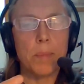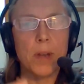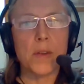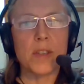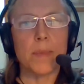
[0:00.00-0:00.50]

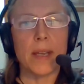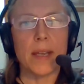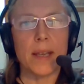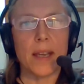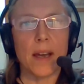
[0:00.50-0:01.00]
going to
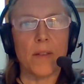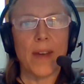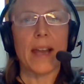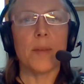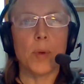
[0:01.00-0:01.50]
be
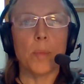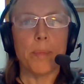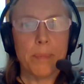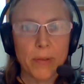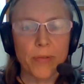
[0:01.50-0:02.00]
available
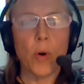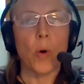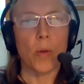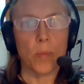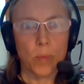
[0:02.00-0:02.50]

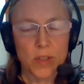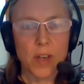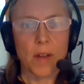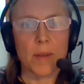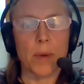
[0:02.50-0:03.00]
before you
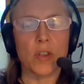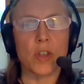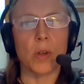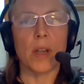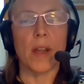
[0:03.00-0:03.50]
start the
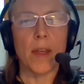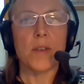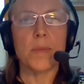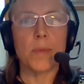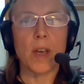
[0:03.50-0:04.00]
module, and
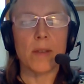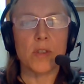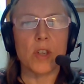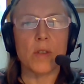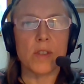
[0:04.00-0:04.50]
those
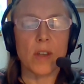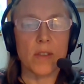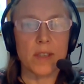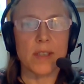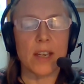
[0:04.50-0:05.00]
students on
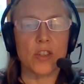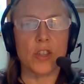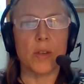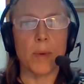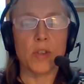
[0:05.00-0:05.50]
the stage
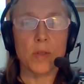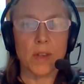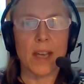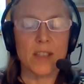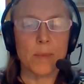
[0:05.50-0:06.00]
2 modules
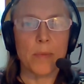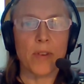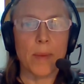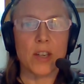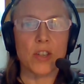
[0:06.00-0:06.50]
will get some
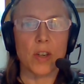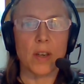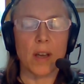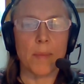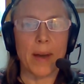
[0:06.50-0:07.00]

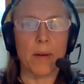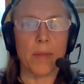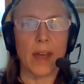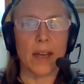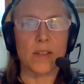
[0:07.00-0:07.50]
information
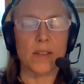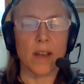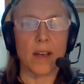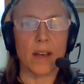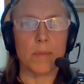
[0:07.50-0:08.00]
about that
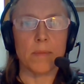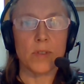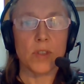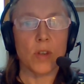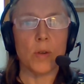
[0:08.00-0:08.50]

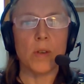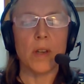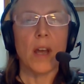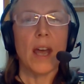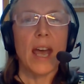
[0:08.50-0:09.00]
soon.
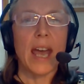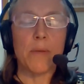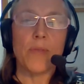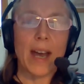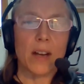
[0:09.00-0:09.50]

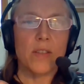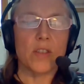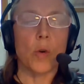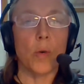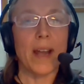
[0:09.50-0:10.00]
In fact,
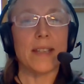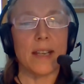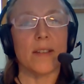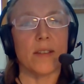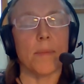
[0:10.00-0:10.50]
there's
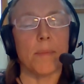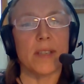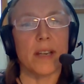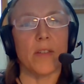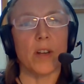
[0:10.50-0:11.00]
already some
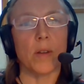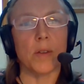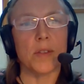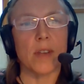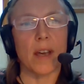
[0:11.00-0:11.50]

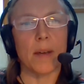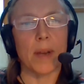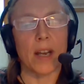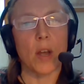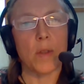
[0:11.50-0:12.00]
materials,
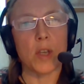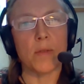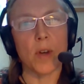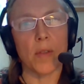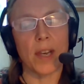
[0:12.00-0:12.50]
and I know that
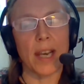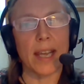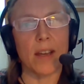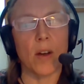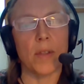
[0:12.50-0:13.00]
you've got the
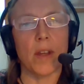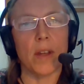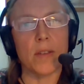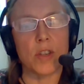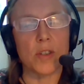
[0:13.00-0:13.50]
link on
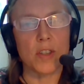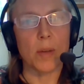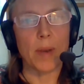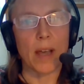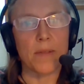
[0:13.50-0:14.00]
the Student
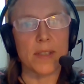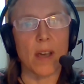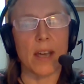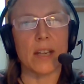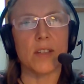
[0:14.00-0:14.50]
Hub Live
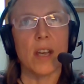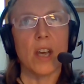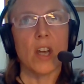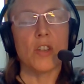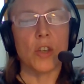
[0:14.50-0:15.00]
site
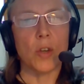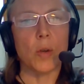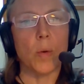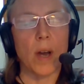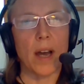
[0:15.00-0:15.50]

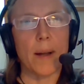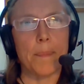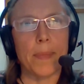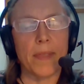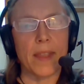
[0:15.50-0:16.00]
to
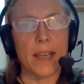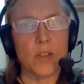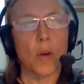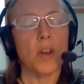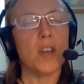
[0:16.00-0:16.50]

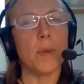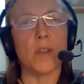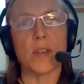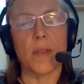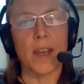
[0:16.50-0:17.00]
the
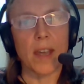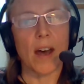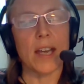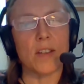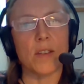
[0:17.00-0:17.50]
documents and the
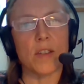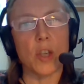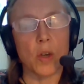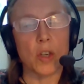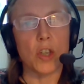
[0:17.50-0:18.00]
guidance
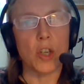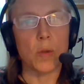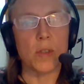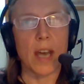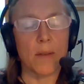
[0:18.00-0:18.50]
that you can
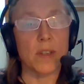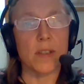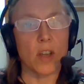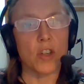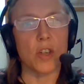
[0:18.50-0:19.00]
use to have
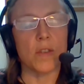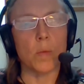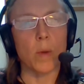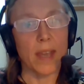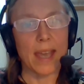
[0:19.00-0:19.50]

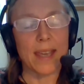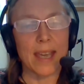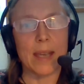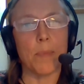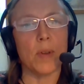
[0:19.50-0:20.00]
discussions with
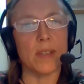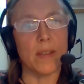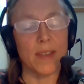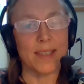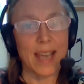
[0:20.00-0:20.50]
gatekeepers
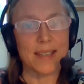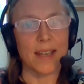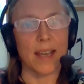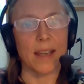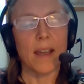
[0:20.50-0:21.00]
in the
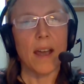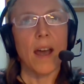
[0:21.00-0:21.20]
setting